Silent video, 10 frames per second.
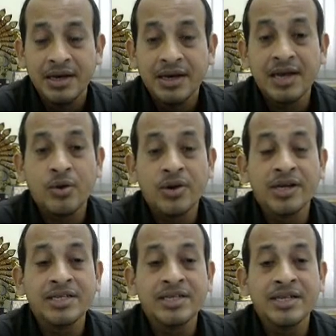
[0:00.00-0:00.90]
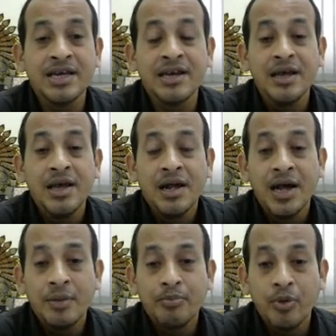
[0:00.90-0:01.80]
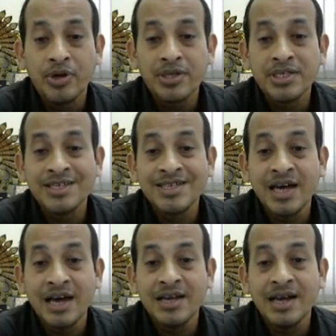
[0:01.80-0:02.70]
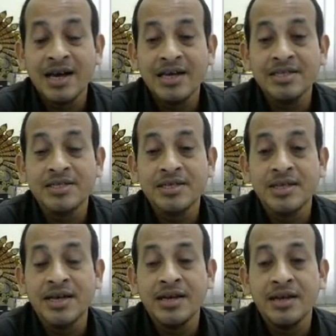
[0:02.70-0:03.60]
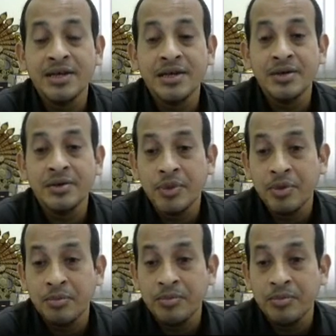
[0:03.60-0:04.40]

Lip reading: like organizational policies, guidelines, then